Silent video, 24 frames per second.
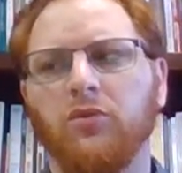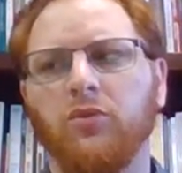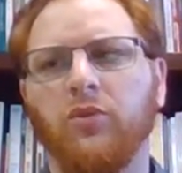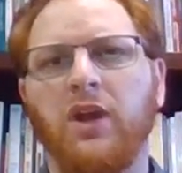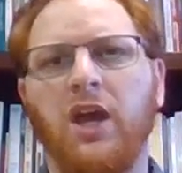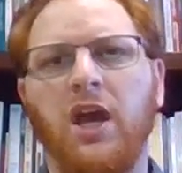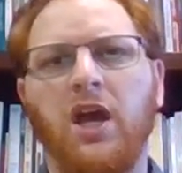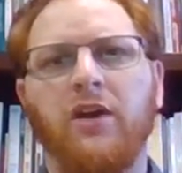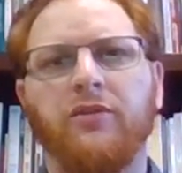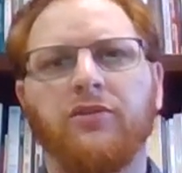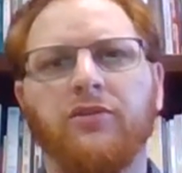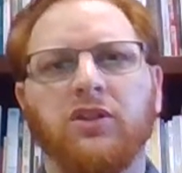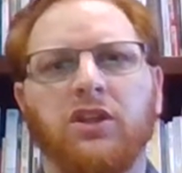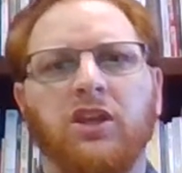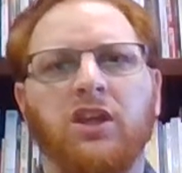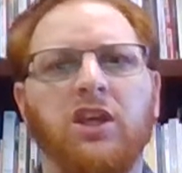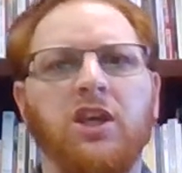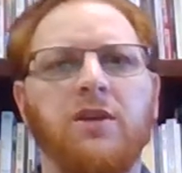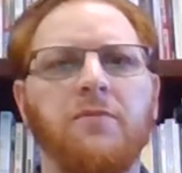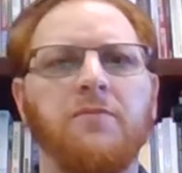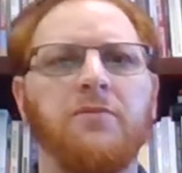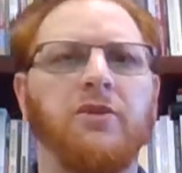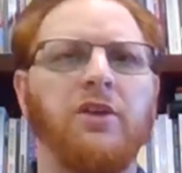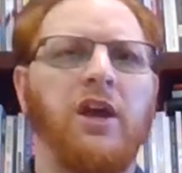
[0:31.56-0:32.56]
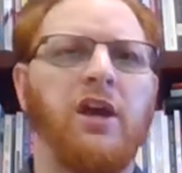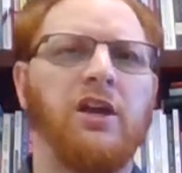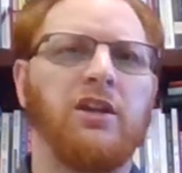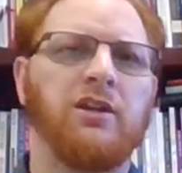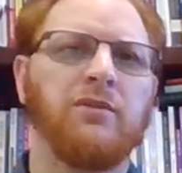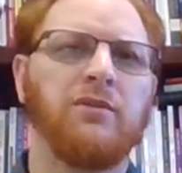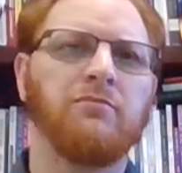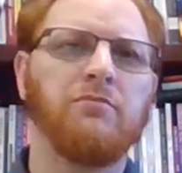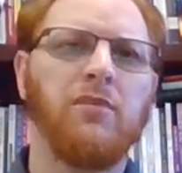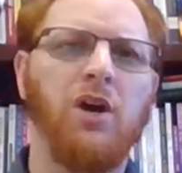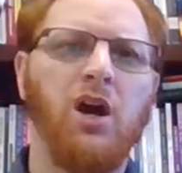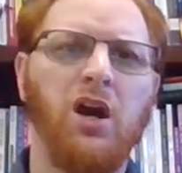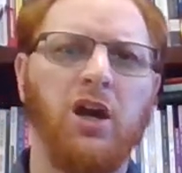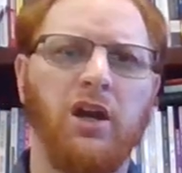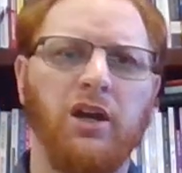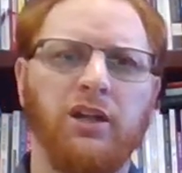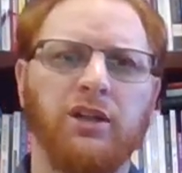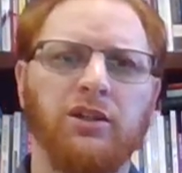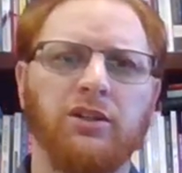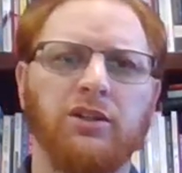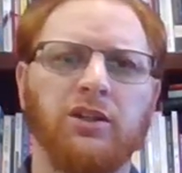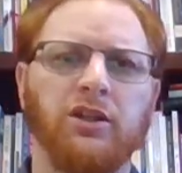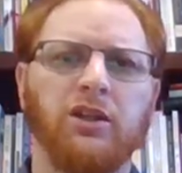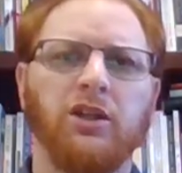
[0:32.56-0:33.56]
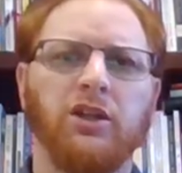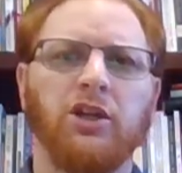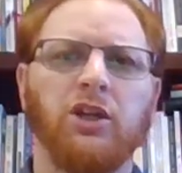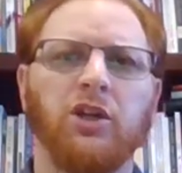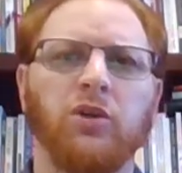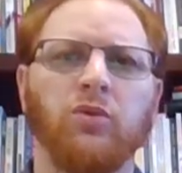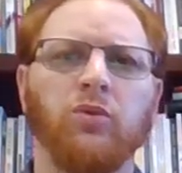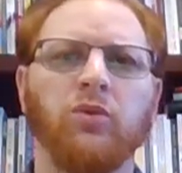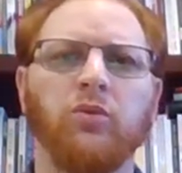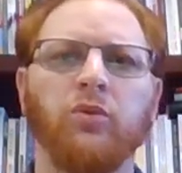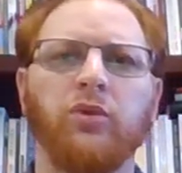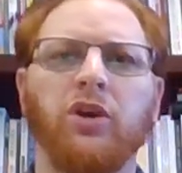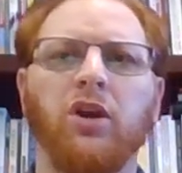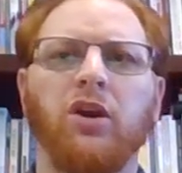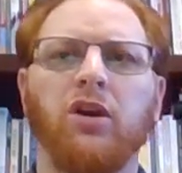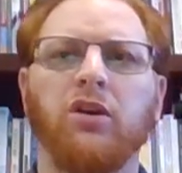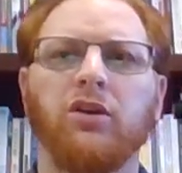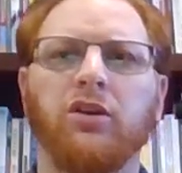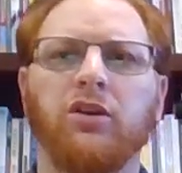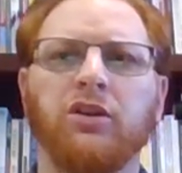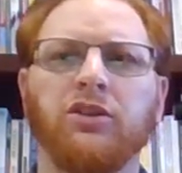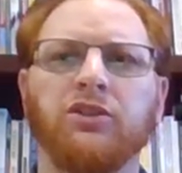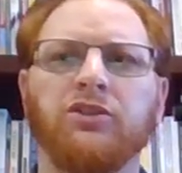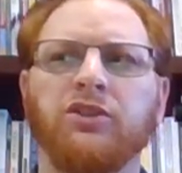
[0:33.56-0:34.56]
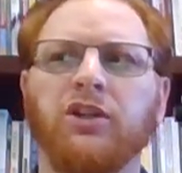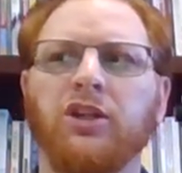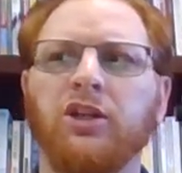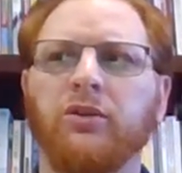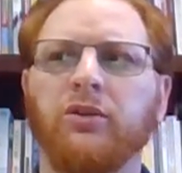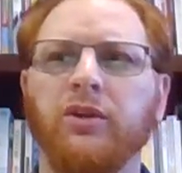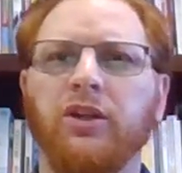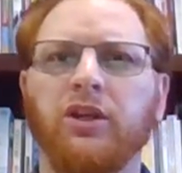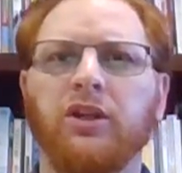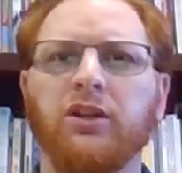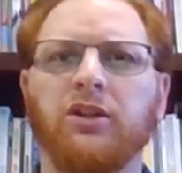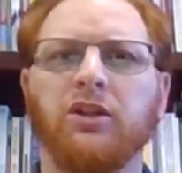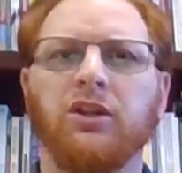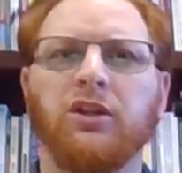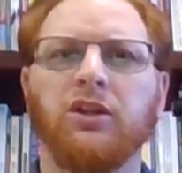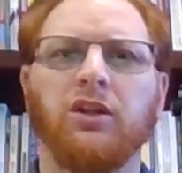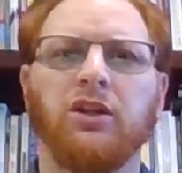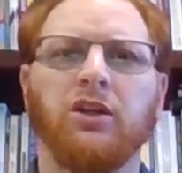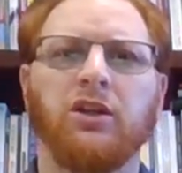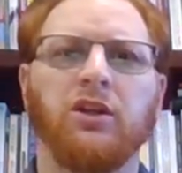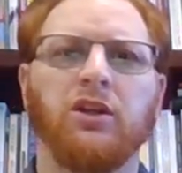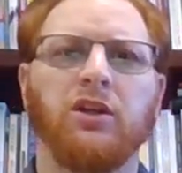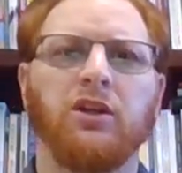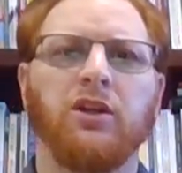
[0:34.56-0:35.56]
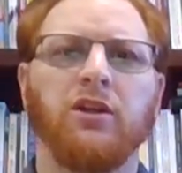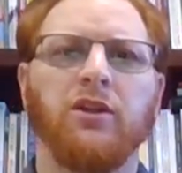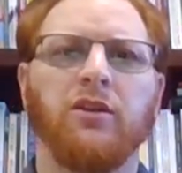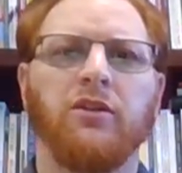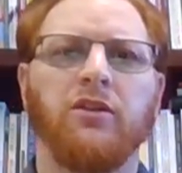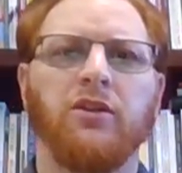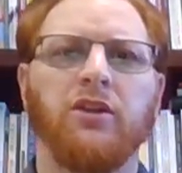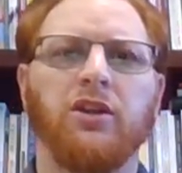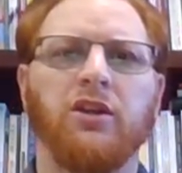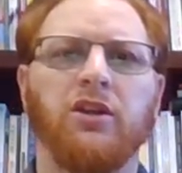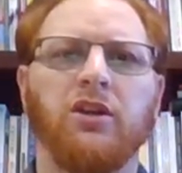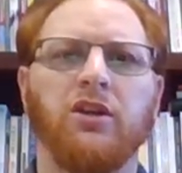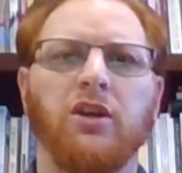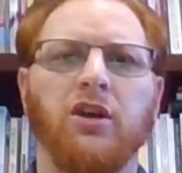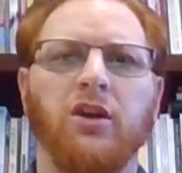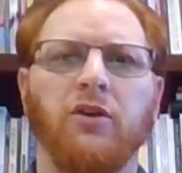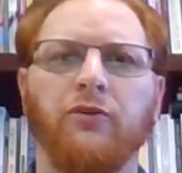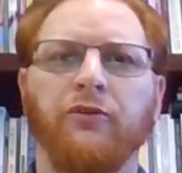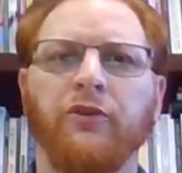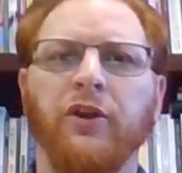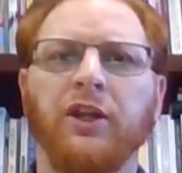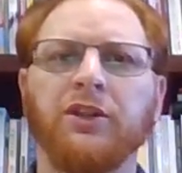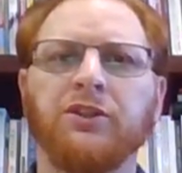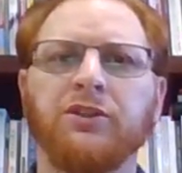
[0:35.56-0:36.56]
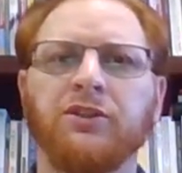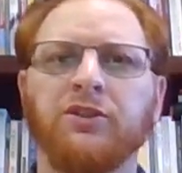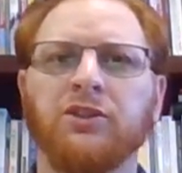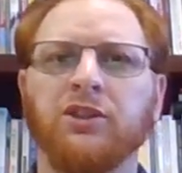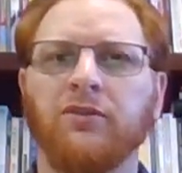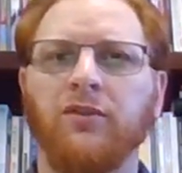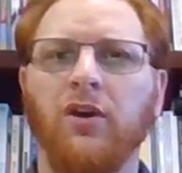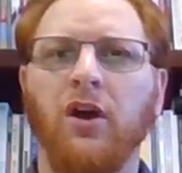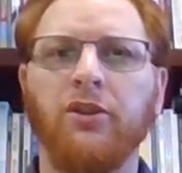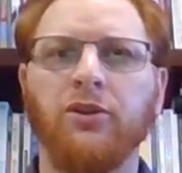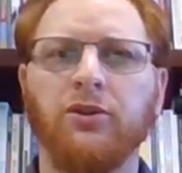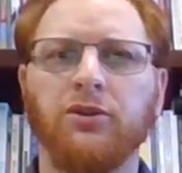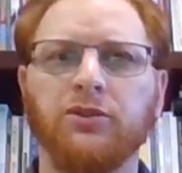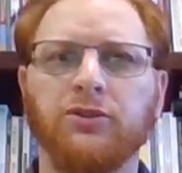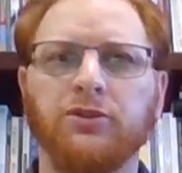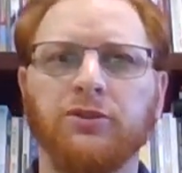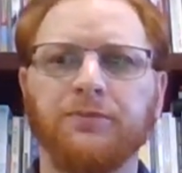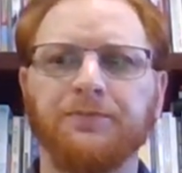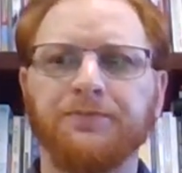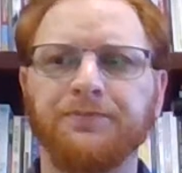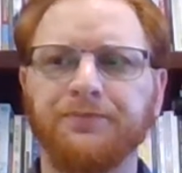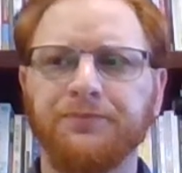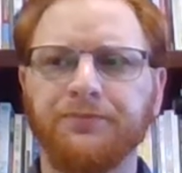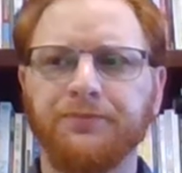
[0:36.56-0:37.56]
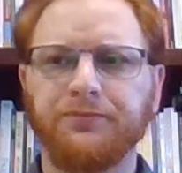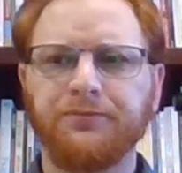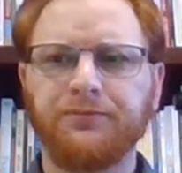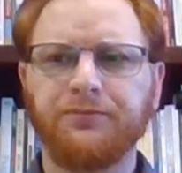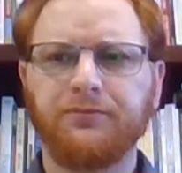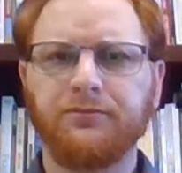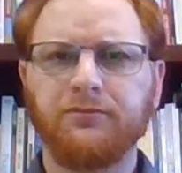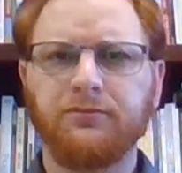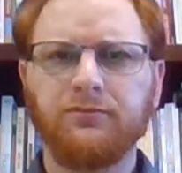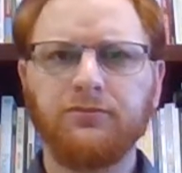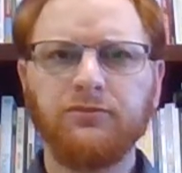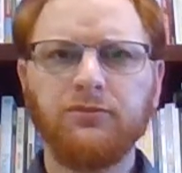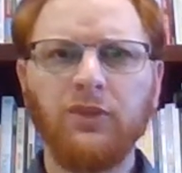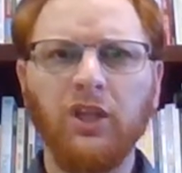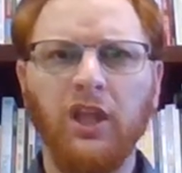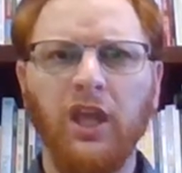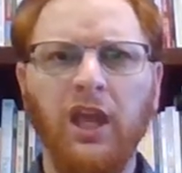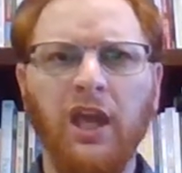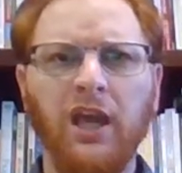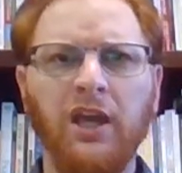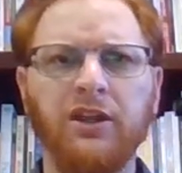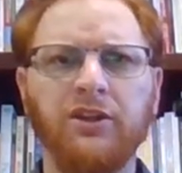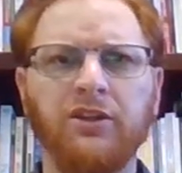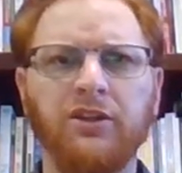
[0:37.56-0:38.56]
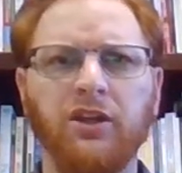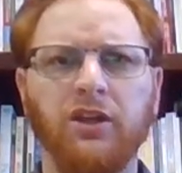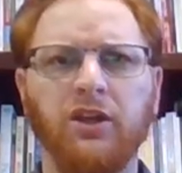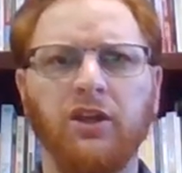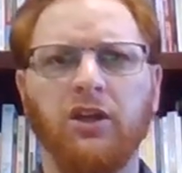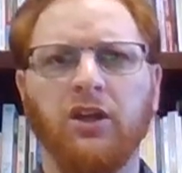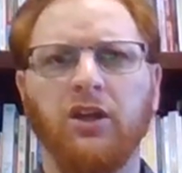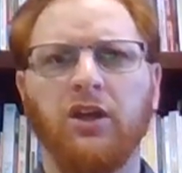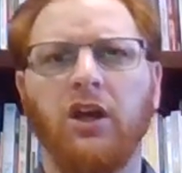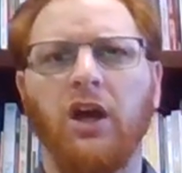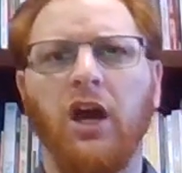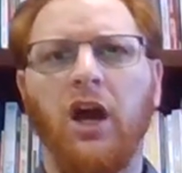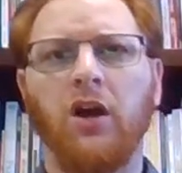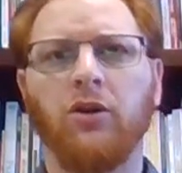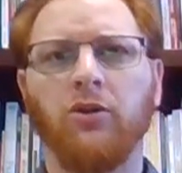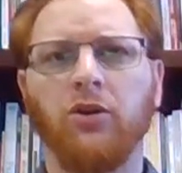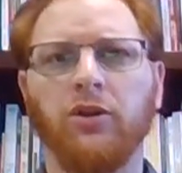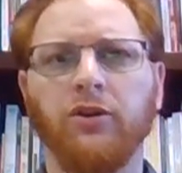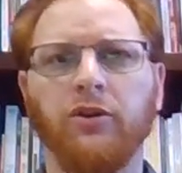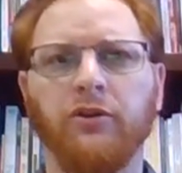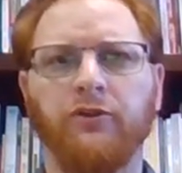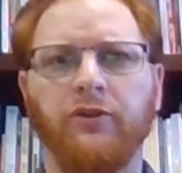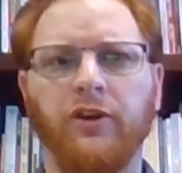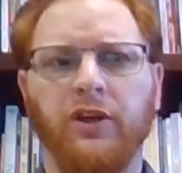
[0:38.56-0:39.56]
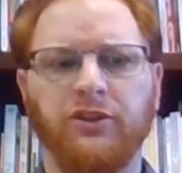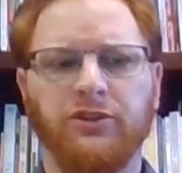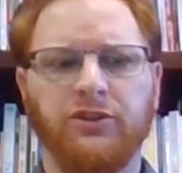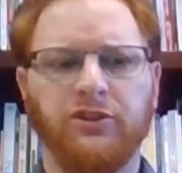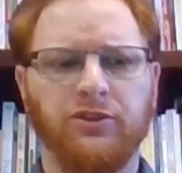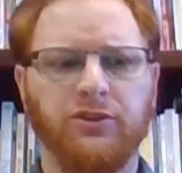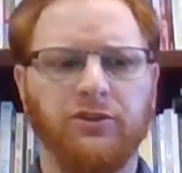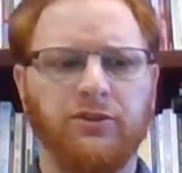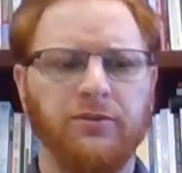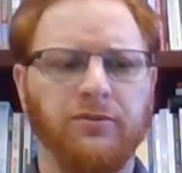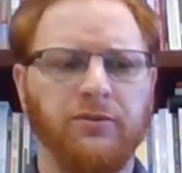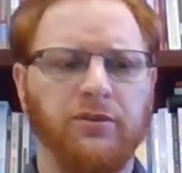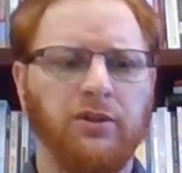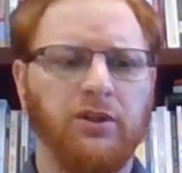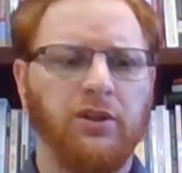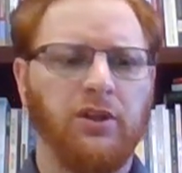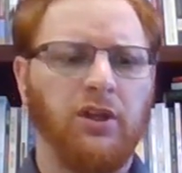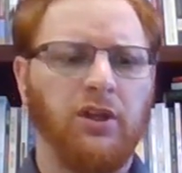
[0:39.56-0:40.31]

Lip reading: we have to keep that in mind when we are considering the offenses of others and our own offenses.